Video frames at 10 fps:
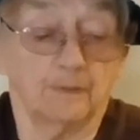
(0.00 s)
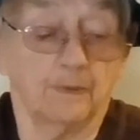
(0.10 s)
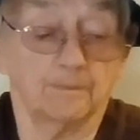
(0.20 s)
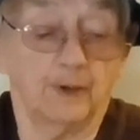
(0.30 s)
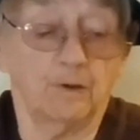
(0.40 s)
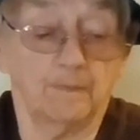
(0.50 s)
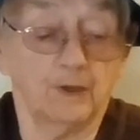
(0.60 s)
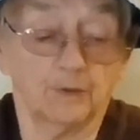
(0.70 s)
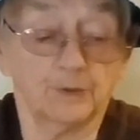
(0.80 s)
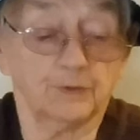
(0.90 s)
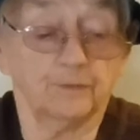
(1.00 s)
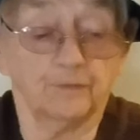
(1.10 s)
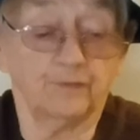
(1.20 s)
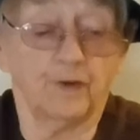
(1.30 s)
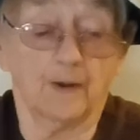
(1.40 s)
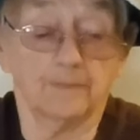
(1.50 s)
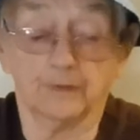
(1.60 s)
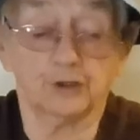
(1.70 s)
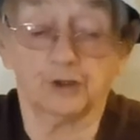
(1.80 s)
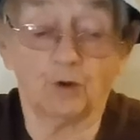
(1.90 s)
bobos from
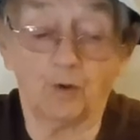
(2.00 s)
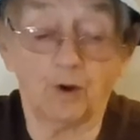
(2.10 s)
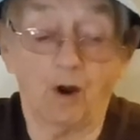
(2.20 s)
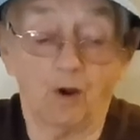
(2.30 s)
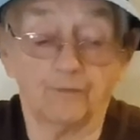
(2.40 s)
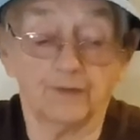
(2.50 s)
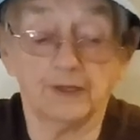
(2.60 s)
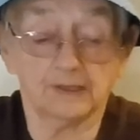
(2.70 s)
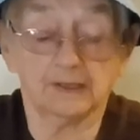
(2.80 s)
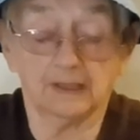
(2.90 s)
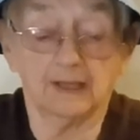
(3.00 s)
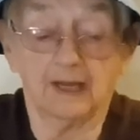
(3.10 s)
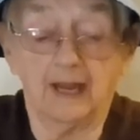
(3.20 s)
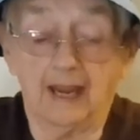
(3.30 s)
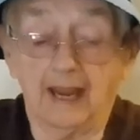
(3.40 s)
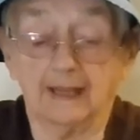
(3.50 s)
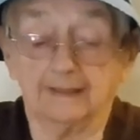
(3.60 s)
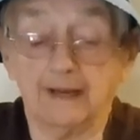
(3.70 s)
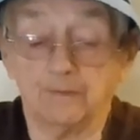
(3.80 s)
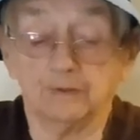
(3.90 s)
the store office, and
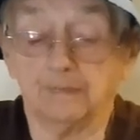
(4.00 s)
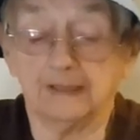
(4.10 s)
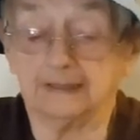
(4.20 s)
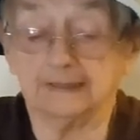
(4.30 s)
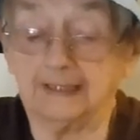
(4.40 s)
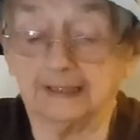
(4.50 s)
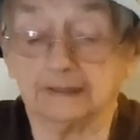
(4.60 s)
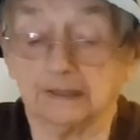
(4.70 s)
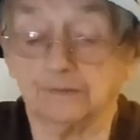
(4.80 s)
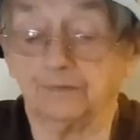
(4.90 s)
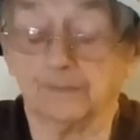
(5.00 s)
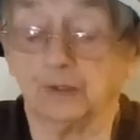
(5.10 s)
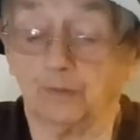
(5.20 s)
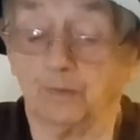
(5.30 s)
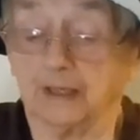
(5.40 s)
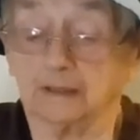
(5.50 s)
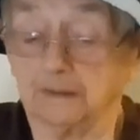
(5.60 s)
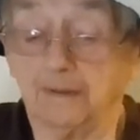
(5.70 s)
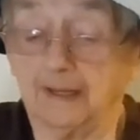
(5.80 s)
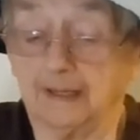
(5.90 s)
they would be deducted from their weekly
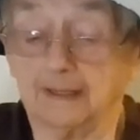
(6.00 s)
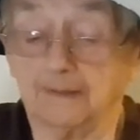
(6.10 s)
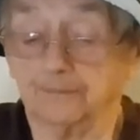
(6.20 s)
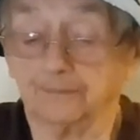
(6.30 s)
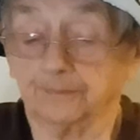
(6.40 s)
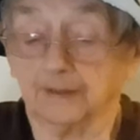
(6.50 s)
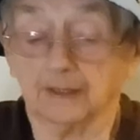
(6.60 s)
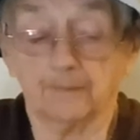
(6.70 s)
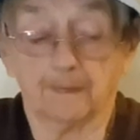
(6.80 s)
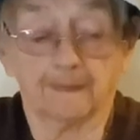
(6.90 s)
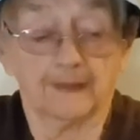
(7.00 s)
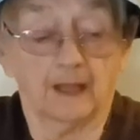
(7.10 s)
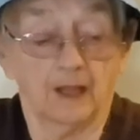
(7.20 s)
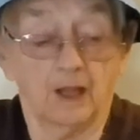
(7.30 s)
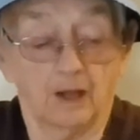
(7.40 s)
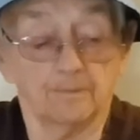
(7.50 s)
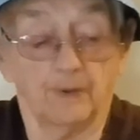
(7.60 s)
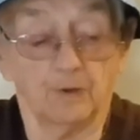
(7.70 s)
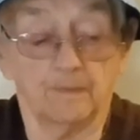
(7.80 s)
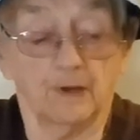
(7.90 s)
pay.
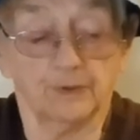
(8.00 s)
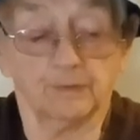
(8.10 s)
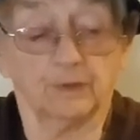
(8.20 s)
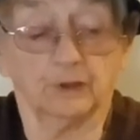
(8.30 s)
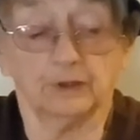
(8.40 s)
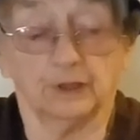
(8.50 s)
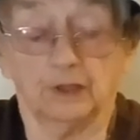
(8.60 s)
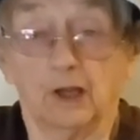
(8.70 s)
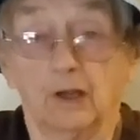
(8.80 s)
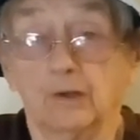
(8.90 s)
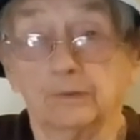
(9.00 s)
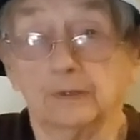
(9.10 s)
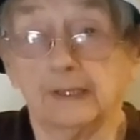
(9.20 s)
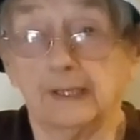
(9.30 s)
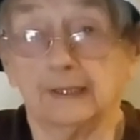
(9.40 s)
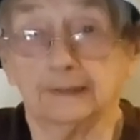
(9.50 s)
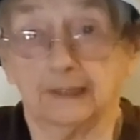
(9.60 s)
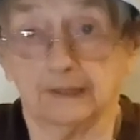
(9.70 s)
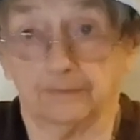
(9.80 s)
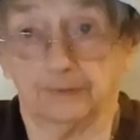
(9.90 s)
Bobos were good only at the
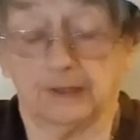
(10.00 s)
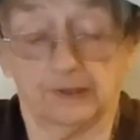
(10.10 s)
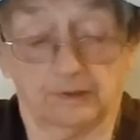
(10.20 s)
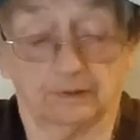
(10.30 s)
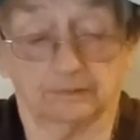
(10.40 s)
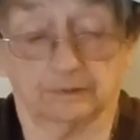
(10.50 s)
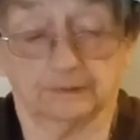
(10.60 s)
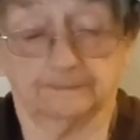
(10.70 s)
company store.